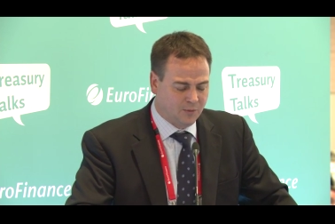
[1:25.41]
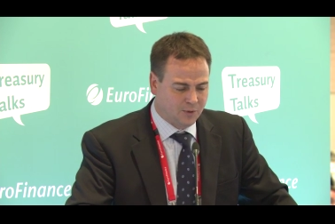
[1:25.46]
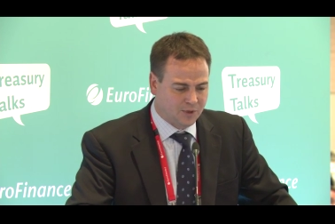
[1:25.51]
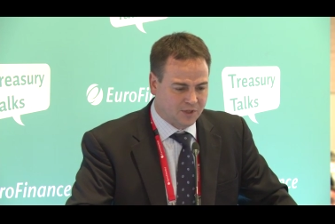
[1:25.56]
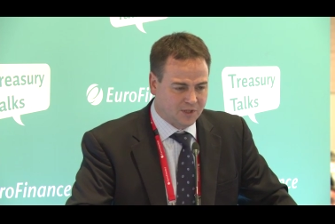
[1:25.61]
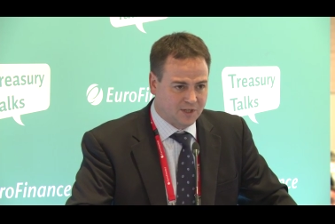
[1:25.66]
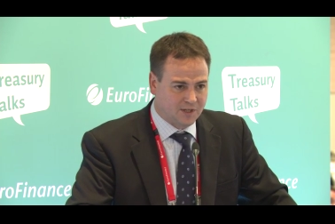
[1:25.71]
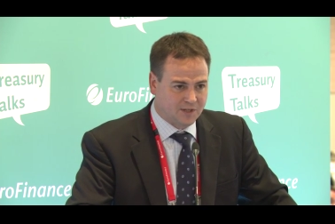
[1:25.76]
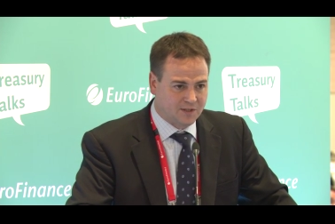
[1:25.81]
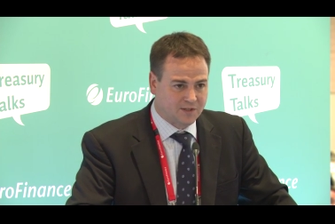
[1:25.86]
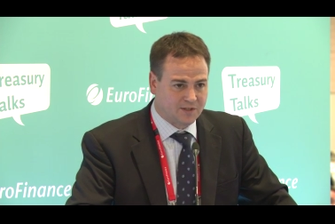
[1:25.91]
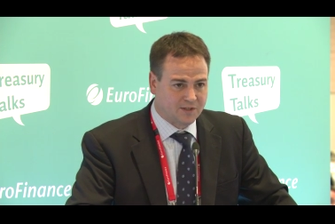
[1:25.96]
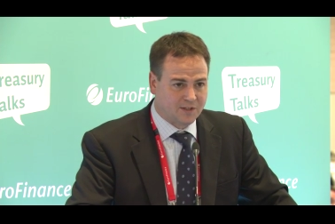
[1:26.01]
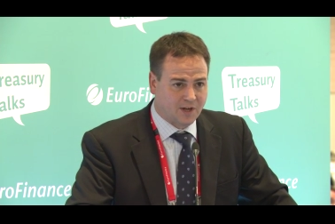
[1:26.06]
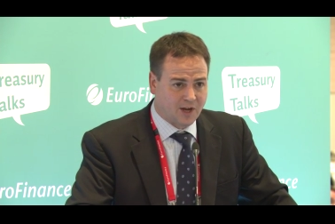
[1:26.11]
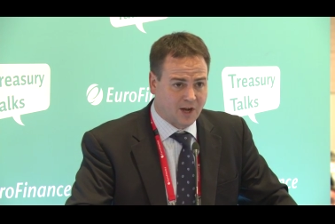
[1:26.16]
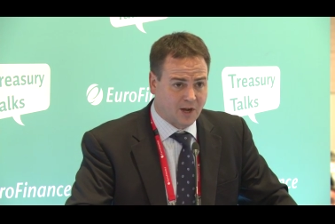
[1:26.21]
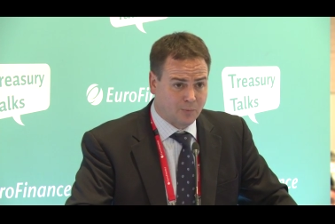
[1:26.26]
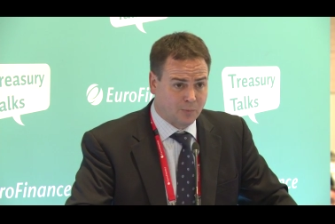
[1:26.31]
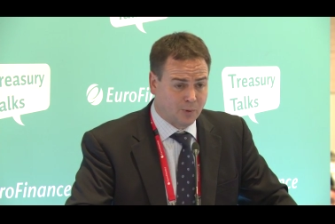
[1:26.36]
which is
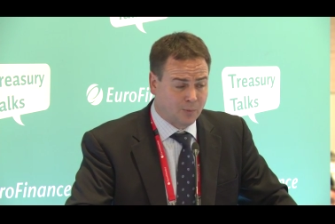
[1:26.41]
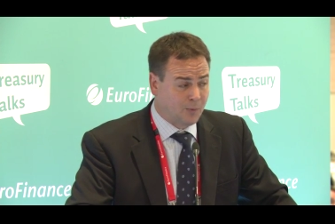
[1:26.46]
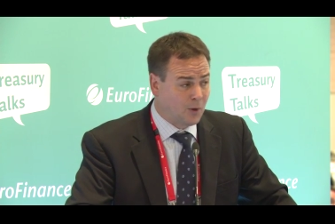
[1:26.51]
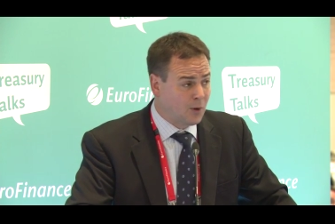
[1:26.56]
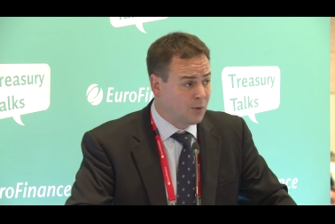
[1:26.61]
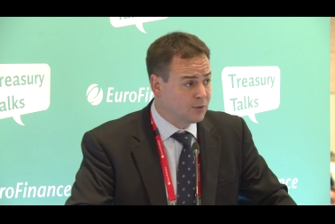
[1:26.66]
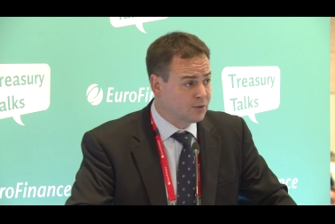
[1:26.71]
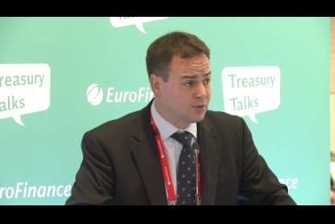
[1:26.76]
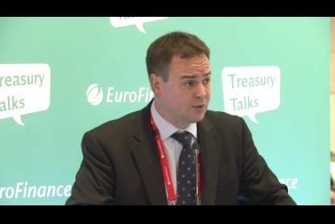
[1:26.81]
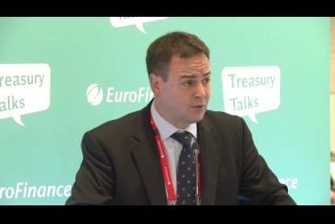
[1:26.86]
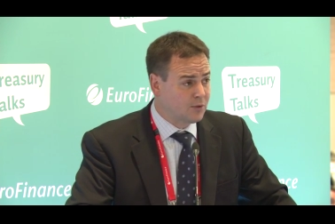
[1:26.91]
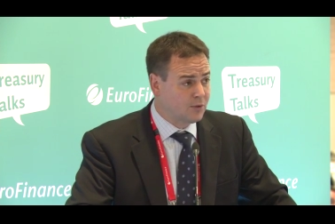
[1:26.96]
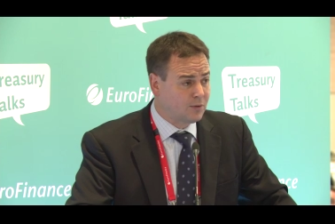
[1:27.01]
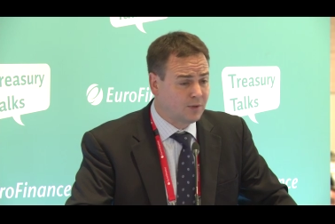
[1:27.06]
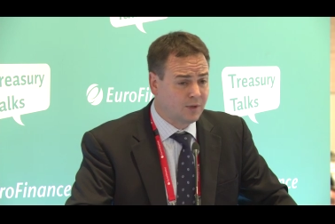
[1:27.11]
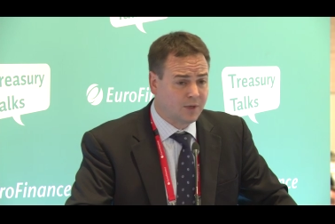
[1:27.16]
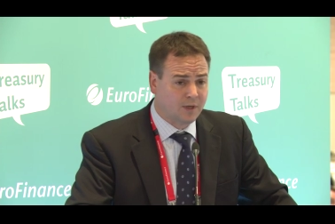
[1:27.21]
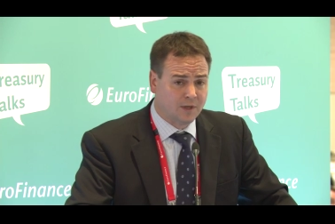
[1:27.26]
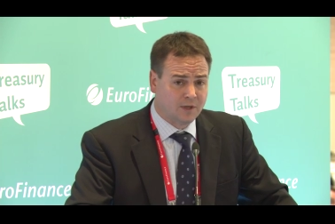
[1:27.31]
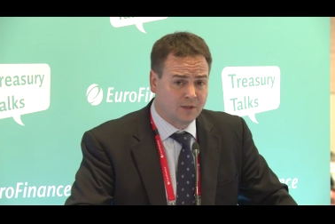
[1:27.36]
a proposal
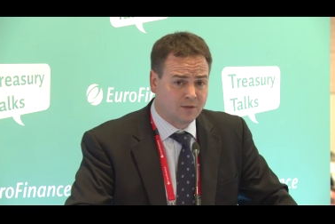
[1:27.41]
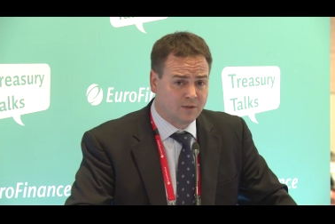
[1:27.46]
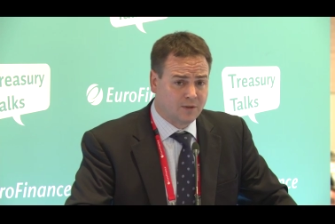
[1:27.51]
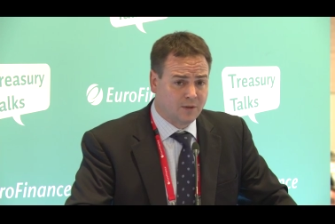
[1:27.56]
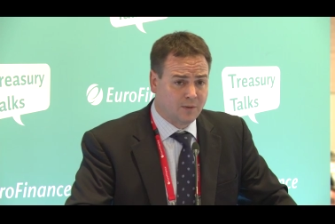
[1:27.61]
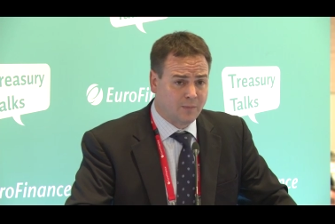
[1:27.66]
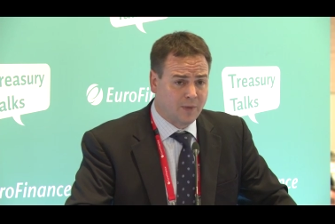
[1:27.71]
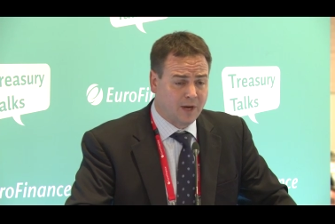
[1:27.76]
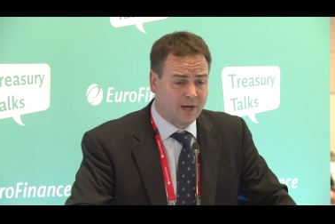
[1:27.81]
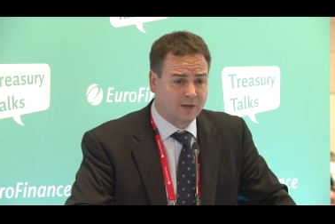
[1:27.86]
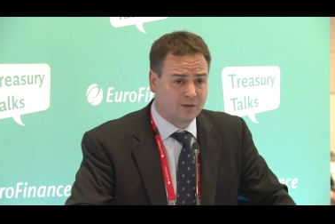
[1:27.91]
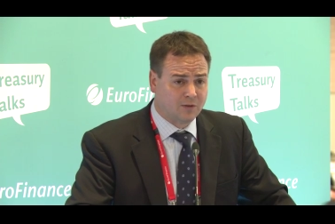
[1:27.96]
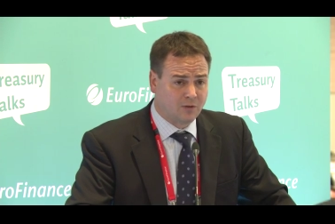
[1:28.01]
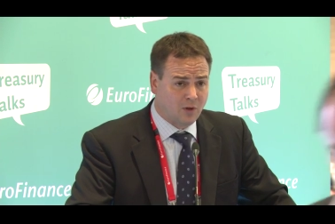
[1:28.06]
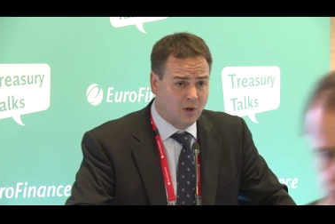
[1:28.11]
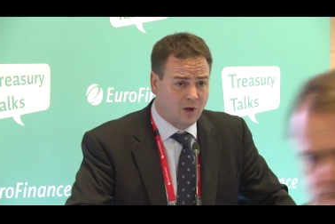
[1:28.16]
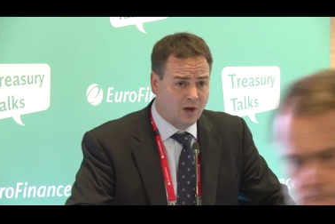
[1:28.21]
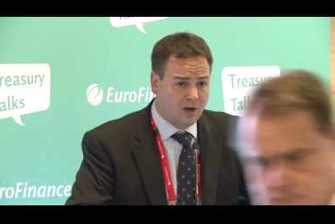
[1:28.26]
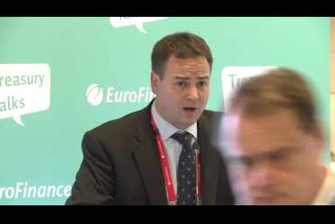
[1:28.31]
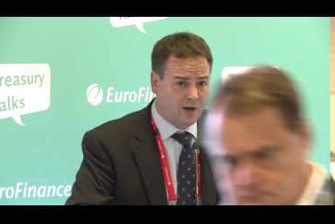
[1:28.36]
to make
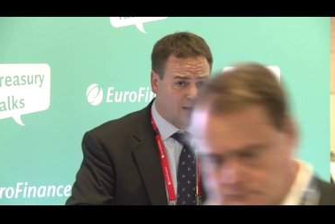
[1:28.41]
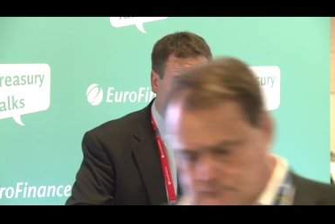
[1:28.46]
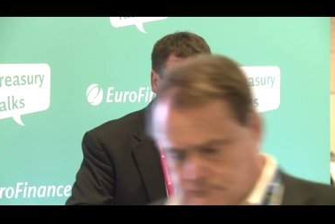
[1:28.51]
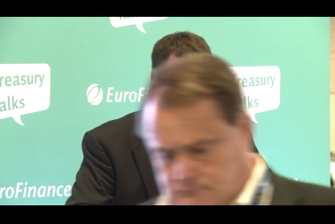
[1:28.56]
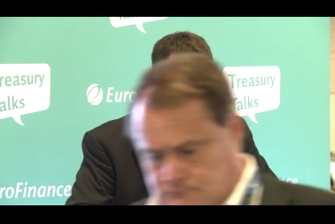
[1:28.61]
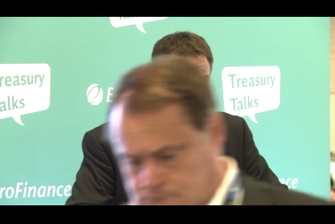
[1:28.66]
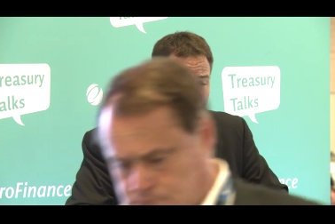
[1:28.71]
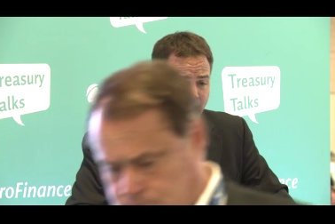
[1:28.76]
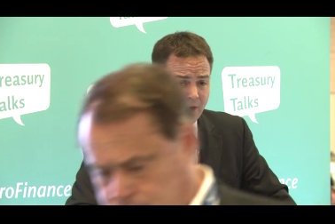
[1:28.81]
law